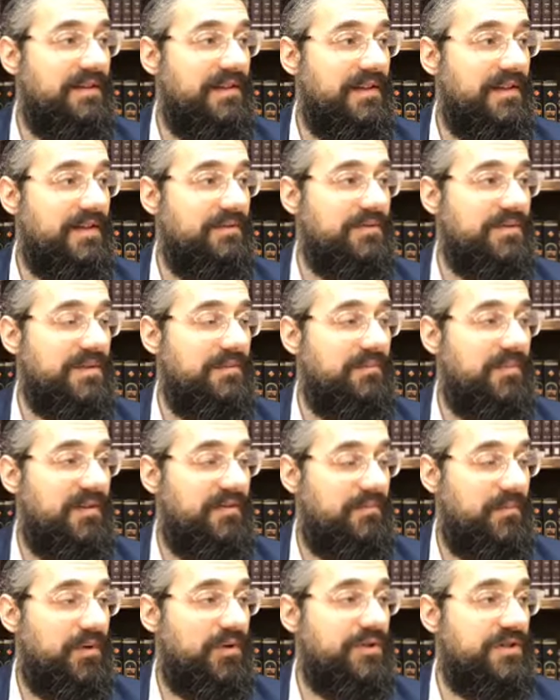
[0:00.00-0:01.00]
He was a,
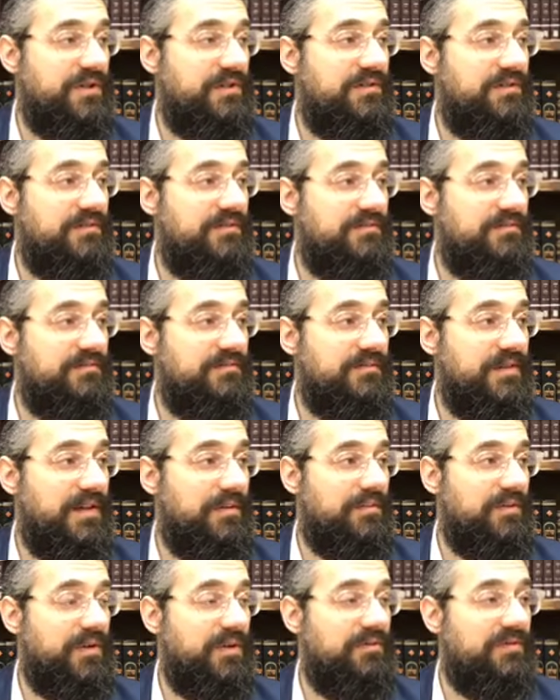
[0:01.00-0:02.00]
a merchant,
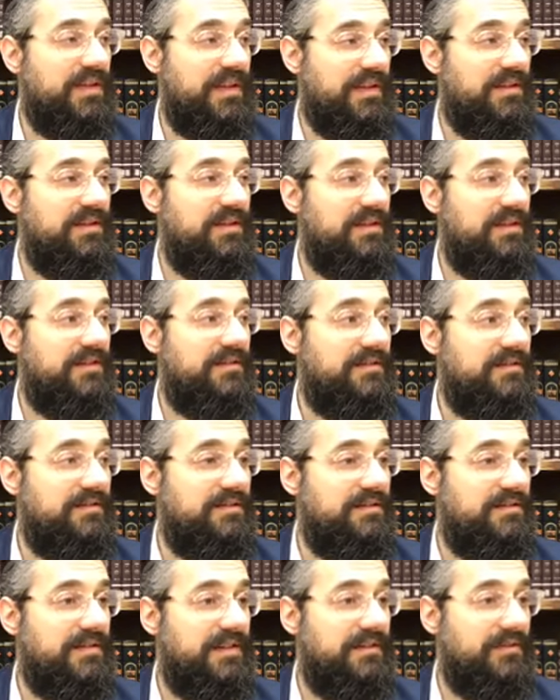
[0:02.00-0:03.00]
he would go to India,
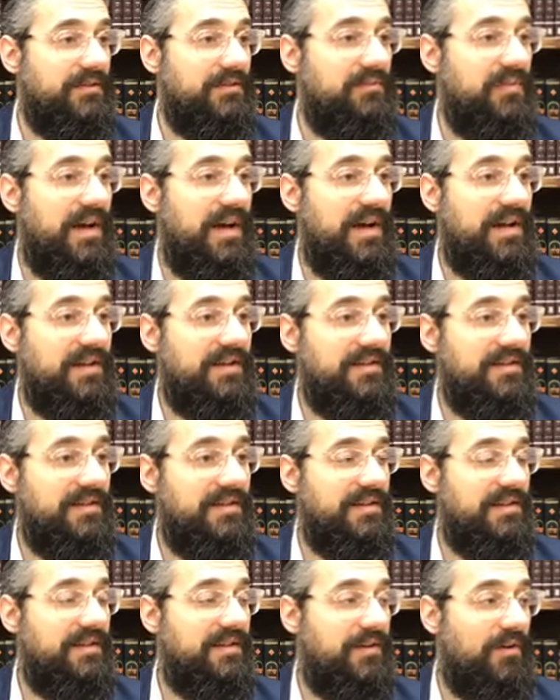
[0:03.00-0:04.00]
he would buy
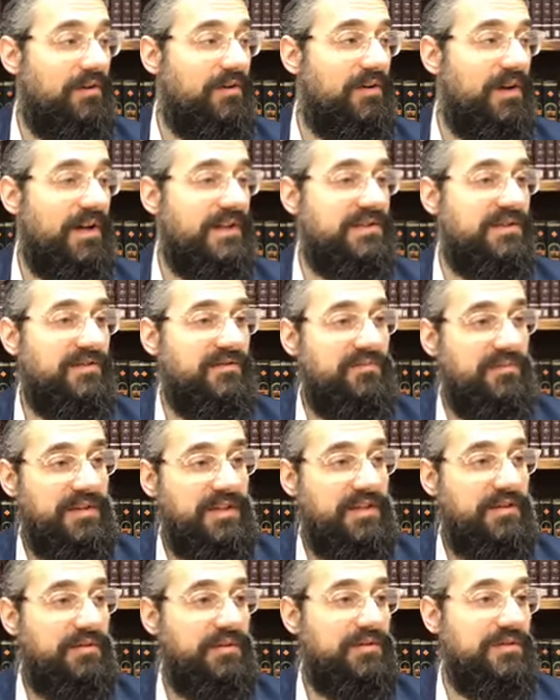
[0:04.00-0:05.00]
all kinds of
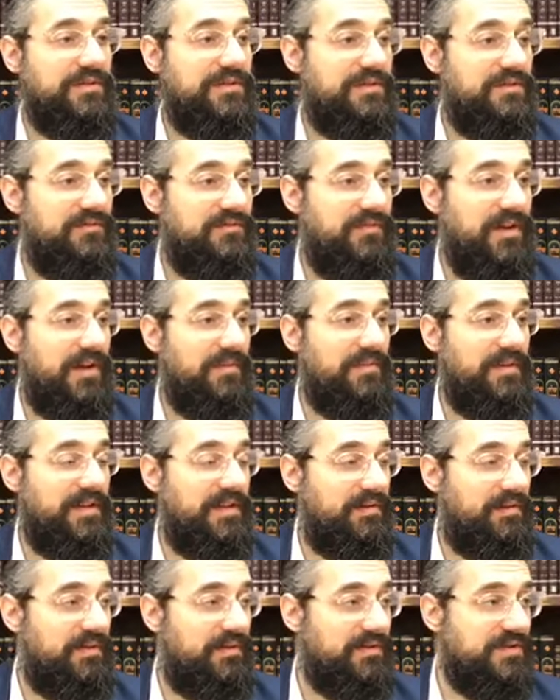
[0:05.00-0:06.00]
materials, fine
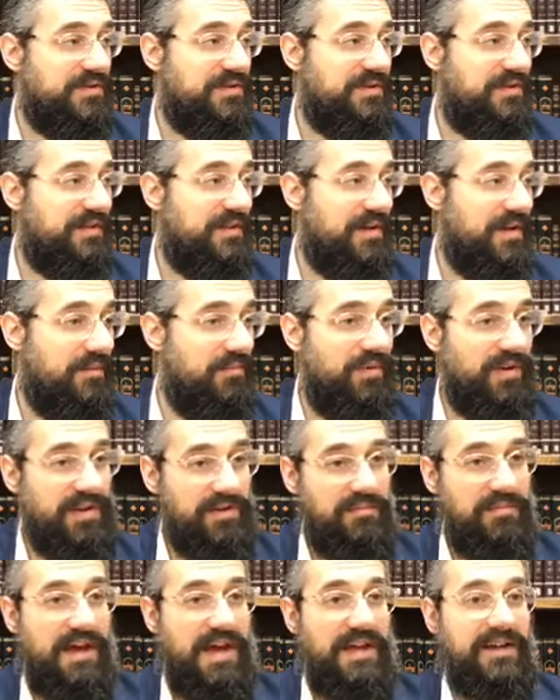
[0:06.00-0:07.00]
materials, and bring
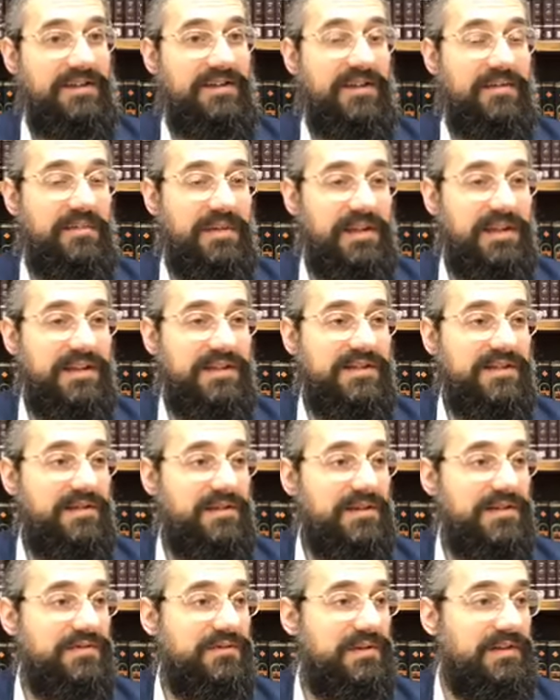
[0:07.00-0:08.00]
them back to the Middle East,
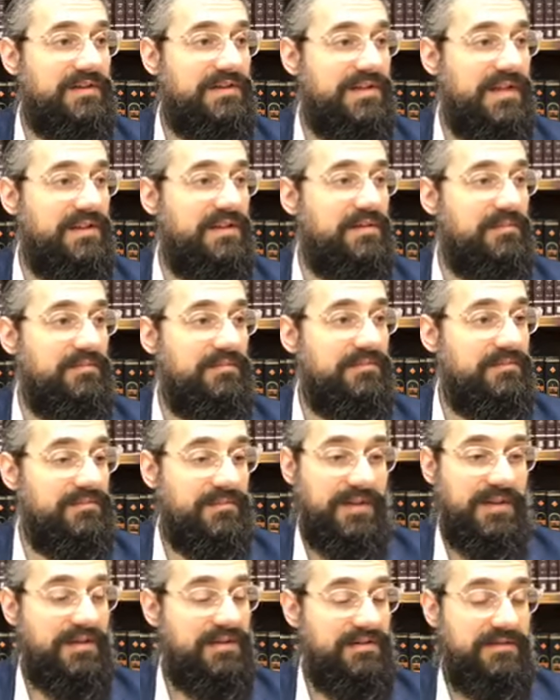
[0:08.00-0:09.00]
to Israel, and sell them.
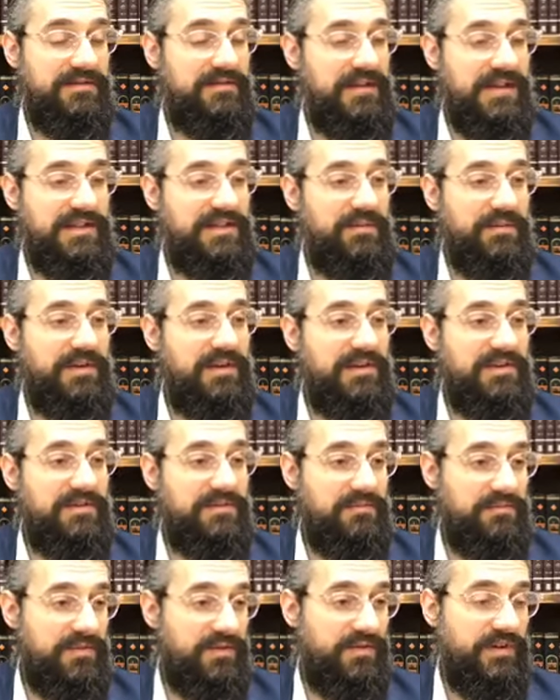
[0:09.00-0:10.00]
And that's how he,
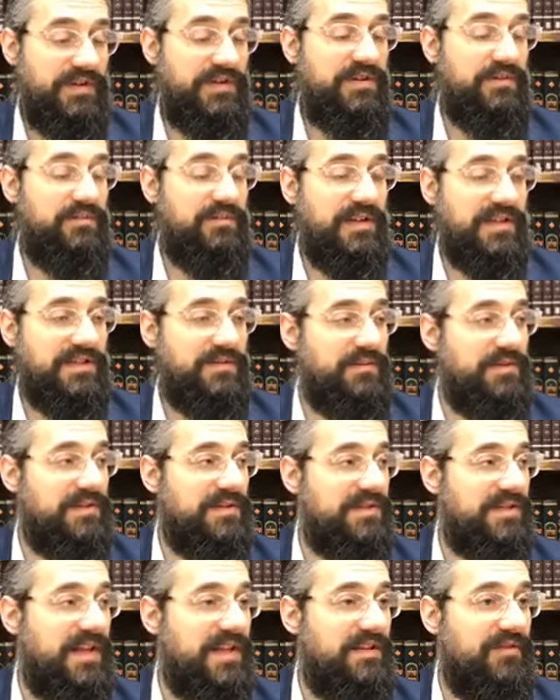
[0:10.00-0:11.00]
in Egypt, that's how he
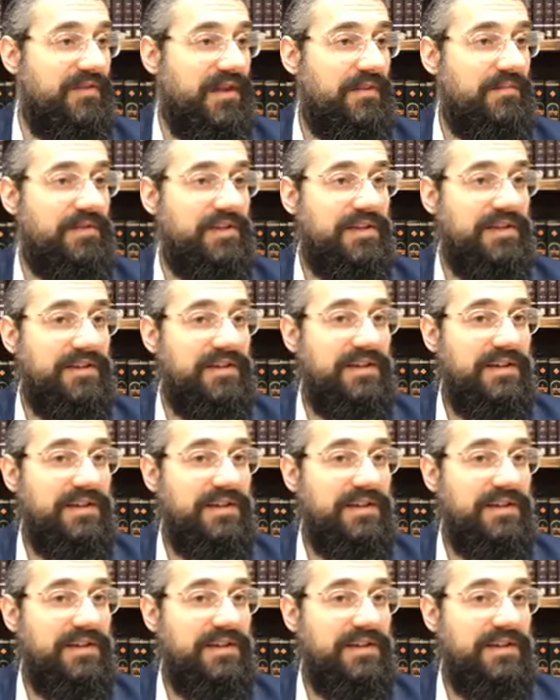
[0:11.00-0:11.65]
sustained the family.